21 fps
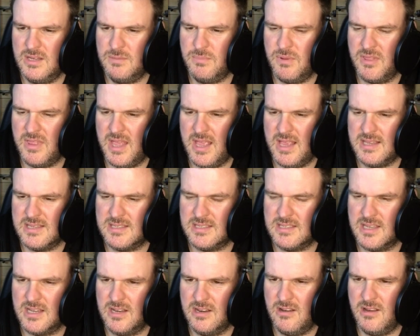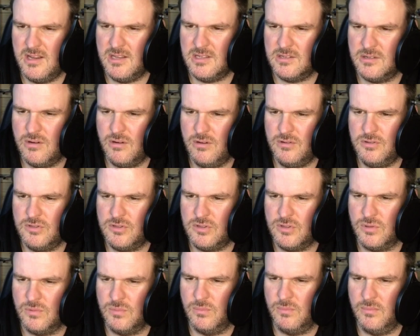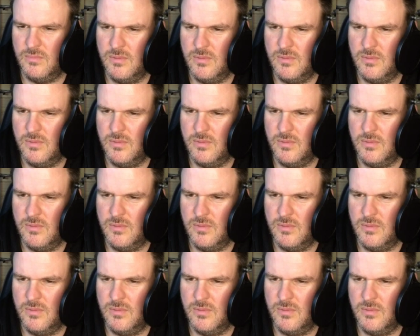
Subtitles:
but that's a nice costume.